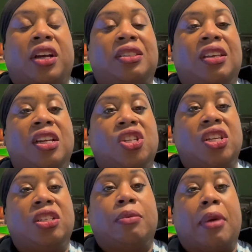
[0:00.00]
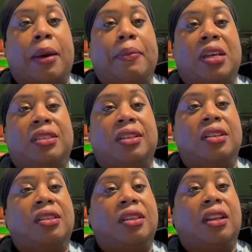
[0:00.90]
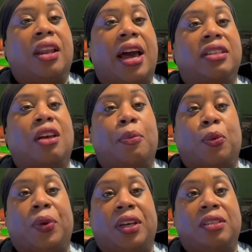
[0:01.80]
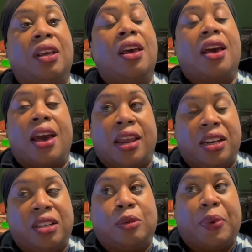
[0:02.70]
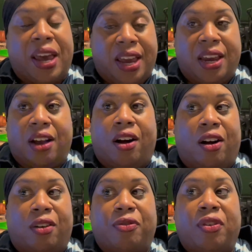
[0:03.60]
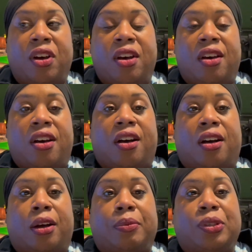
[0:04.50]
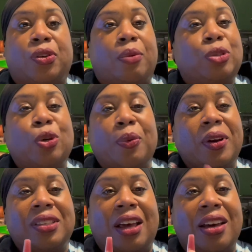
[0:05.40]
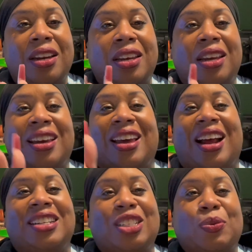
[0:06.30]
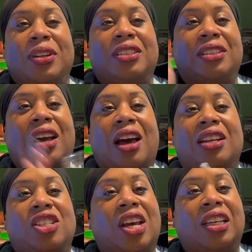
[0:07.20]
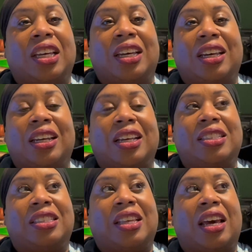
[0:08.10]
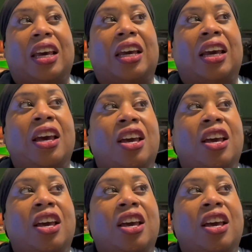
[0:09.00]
attention to my business in the last couple weeks, and it is paying off. So I'm super excited, and I just wanted to kind of check in and say,